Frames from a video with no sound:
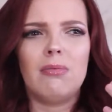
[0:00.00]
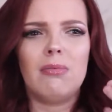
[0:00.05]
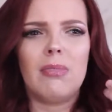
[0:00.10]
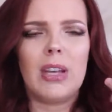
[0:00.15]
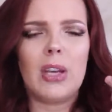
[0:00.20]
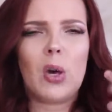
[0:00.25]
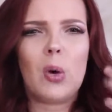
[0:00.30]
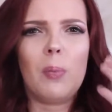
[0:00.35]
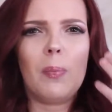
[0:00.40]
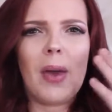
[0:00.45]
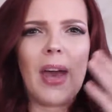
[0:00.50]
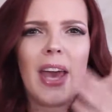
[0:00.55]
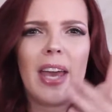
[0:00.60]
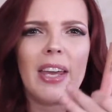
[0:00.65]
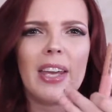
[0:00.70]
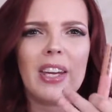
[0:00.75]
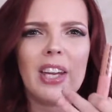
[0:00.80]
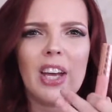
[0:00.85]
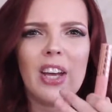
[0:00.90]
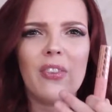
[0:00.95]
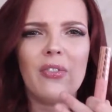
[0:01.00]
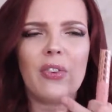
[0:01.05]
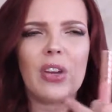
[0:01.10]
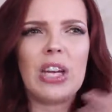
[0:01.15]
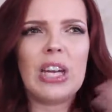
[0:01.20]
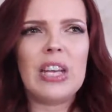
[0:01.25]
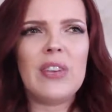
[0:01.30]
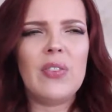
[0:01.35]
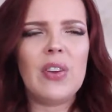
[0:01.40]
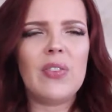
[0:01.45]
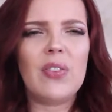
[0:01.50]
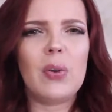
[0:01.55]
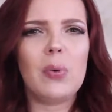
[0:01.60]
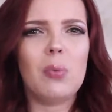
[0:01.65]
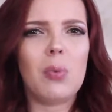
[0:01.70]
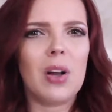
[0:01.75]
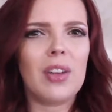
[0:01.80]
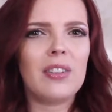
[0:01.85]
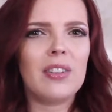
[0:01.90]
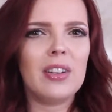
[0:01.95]
like opaque enough. And even if
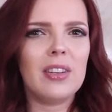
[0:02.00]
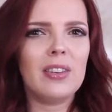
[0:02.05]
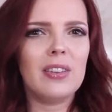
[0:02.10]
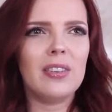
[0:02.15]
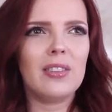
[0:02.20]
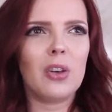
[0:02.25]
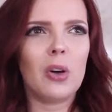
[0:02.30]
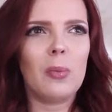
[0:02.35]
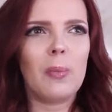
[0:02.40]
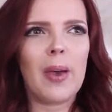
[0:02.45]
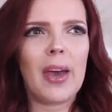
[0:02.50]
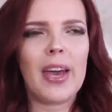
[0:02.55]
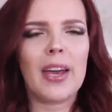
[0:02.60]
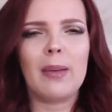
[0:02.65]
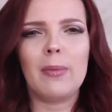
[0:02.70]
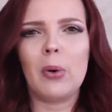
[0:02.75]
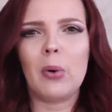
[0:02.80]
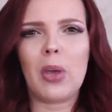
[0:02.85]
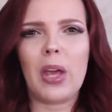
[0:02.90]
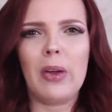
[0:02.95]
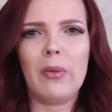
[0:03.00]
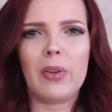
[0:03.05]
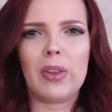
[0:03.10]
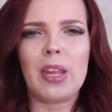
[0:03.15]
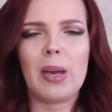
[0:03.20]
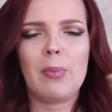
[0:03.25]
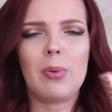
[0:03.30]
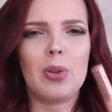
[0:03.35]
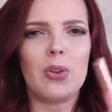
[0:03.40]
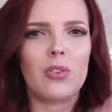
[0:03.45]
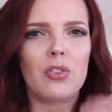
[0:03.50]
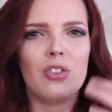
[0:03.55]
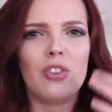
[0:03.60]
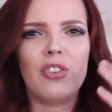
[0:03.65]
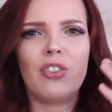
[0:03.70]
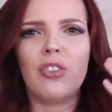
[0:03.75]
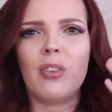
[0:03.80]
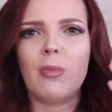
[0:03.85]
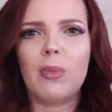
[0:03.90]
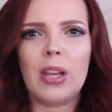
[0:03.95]
it wasn't opaque, I'm okay with that, but there's
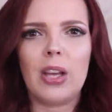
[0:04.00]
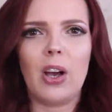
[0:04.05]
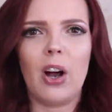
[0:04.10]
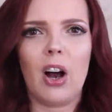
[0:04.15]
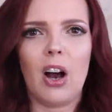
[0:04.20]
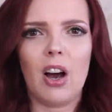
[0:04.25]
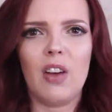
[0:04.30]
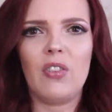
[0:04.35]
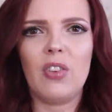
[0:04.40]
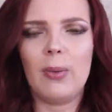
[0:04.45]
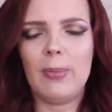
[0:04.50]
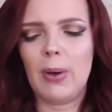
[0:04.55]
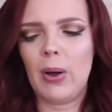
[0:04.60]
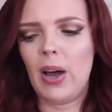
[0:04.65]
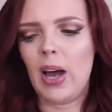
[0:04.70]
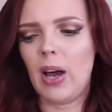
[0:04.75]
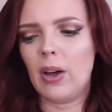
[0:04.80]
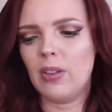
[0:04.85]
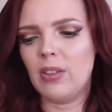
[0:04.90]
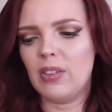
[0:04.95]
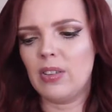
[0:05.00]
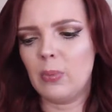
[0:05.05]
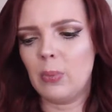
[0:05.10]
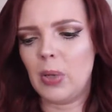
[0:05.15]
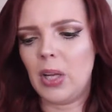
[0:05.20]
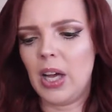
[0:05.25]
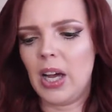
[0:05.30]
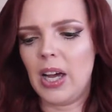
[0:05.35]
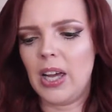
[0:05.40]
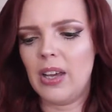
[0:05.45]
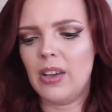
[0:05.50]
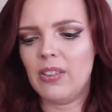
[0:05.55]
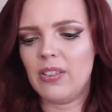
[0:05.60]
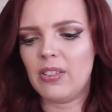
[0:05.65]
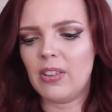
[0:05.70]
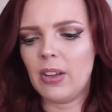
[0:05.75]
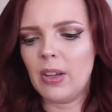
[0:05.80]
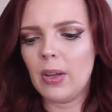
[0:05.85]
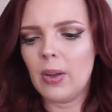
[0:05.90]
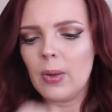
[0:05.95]
just something off about how this
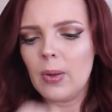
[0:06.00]
applies.